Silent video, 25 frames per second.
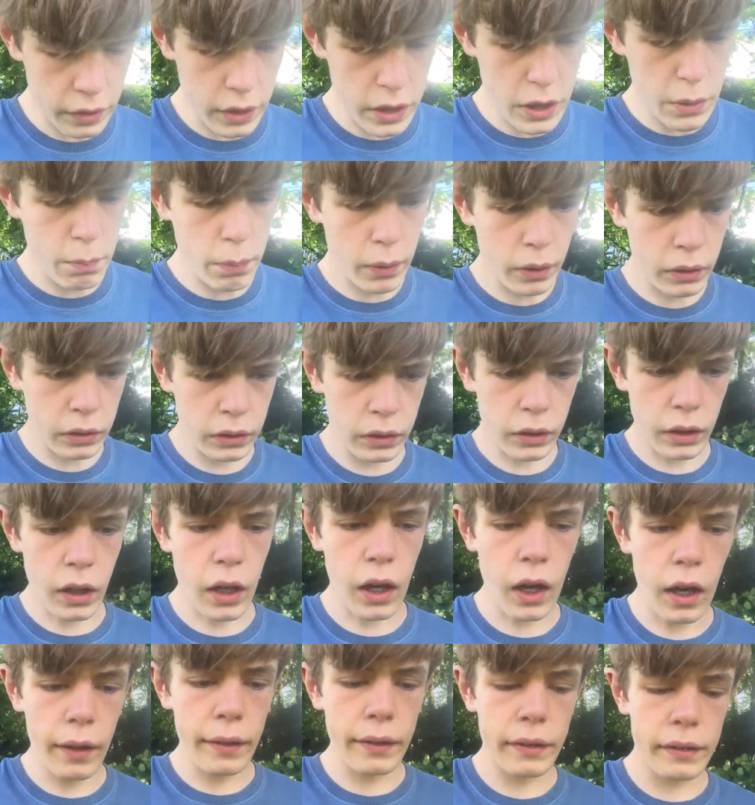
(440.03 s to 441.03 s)
But
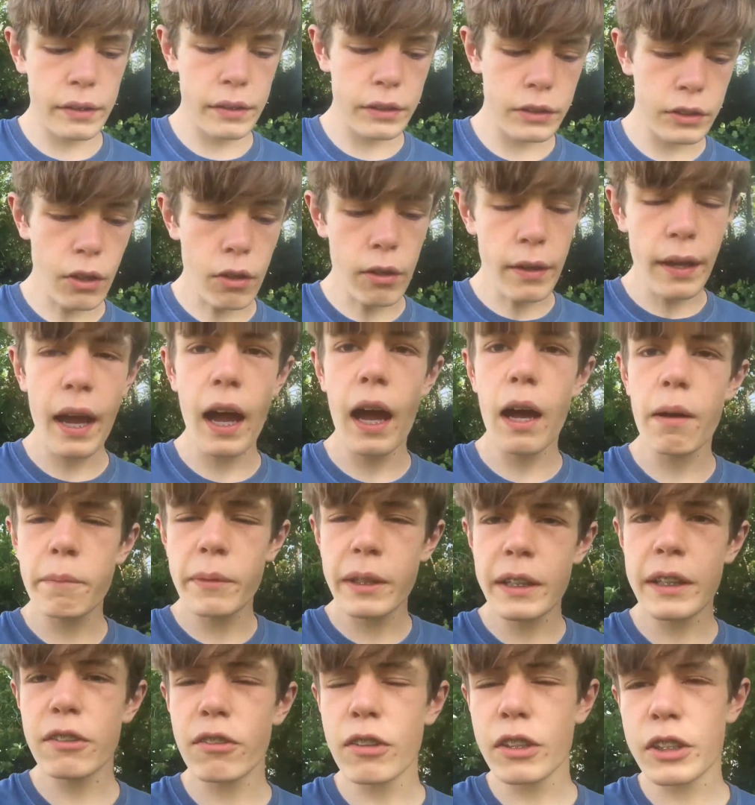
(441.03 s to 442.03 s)
I don't know how many
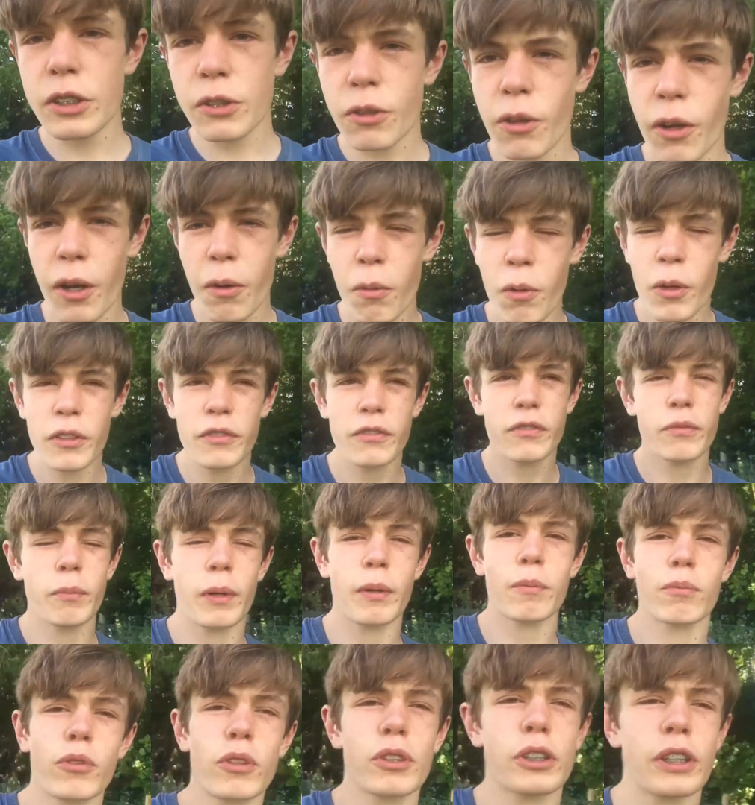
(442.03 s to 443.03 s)
Karashi koi I want for my
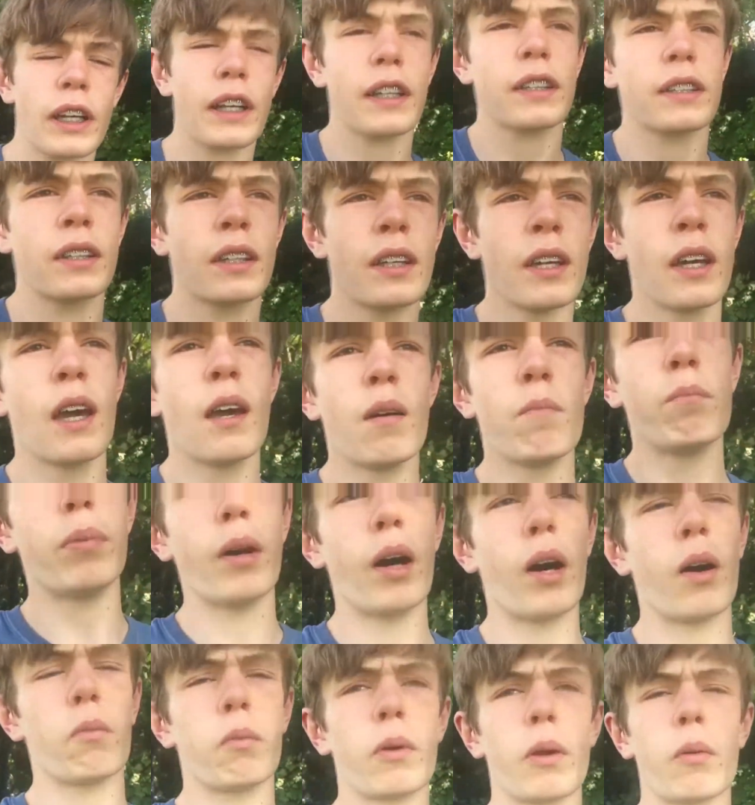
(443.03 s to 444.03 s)
project,
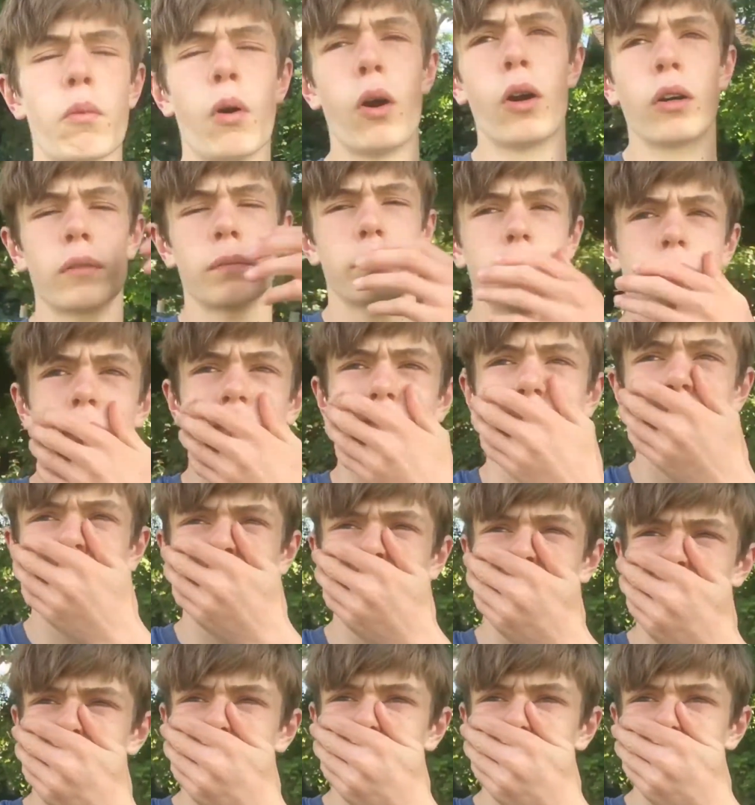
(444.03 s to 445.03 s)
but we want
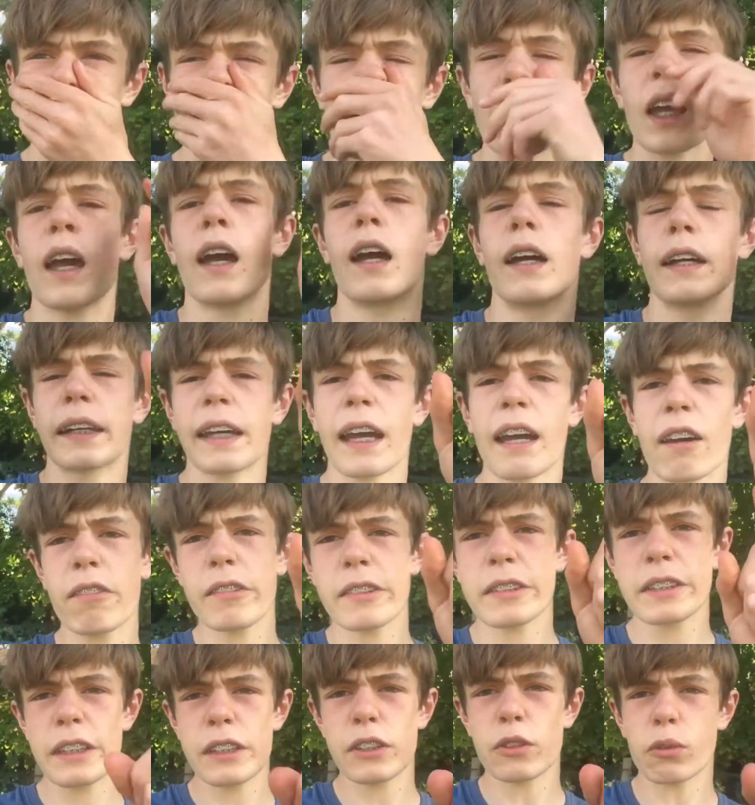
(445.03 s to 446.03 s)
a
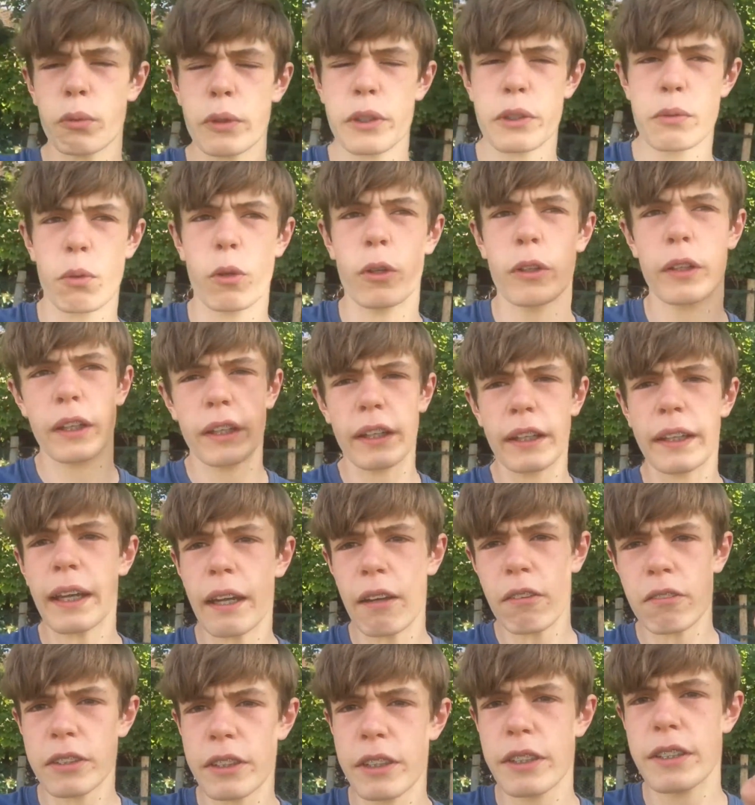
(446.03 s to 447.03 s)
guaranteed Deutsch one and a
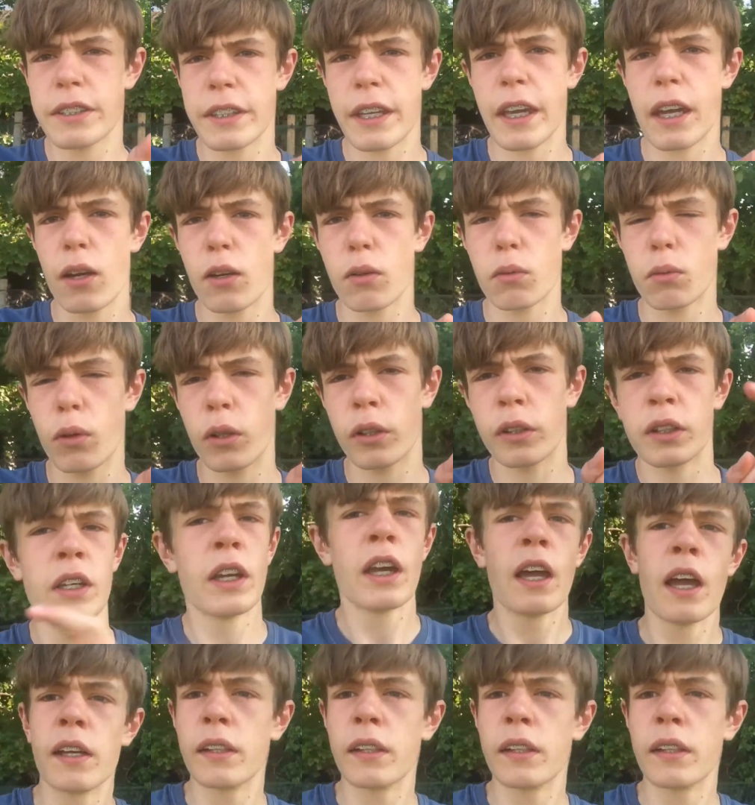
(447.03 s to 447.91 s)
guaranteed scale one, and I